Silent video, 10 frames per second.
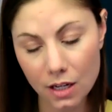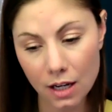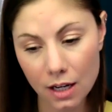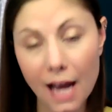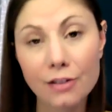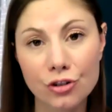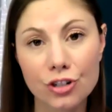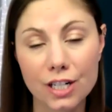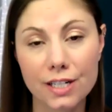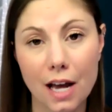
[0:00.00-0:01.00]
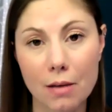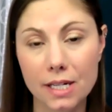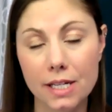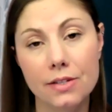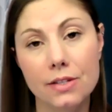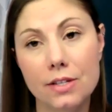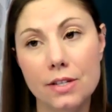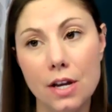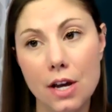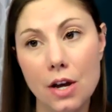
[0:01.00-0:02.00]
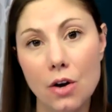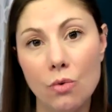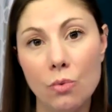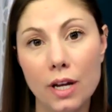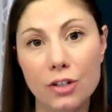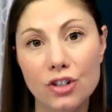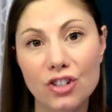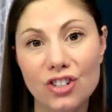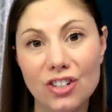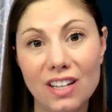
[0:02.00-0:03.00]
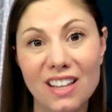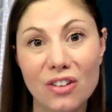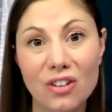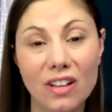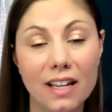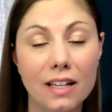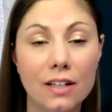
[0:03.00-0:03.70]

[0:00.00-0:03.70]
estrogen dominance, which can look like